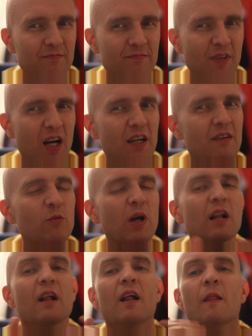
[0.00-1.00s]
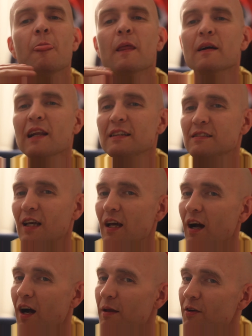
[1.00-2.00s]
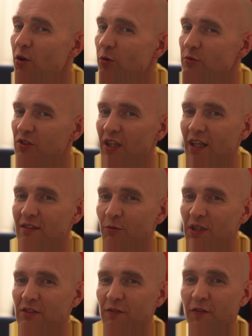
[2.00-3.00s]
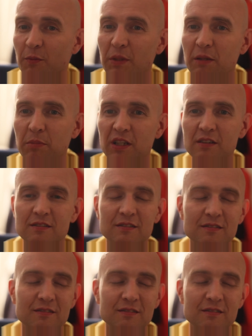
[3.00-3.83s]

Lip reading: Well, let's say I don't see it as a risk for me, because